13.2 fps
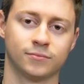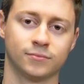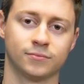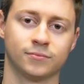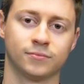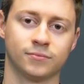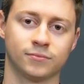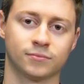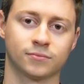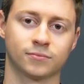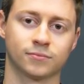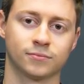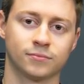
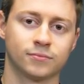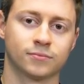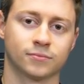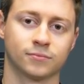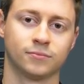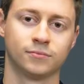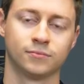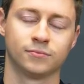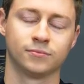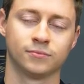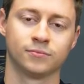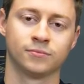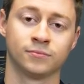
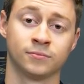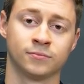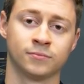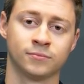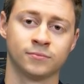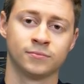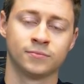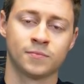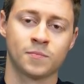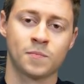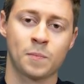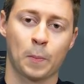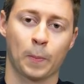
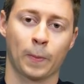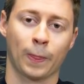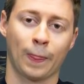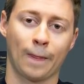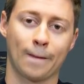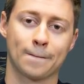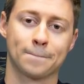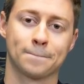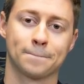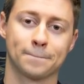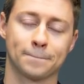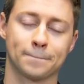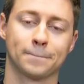
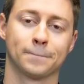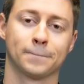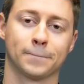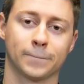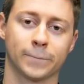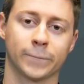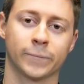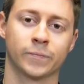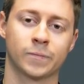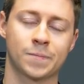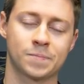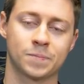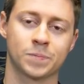(silent)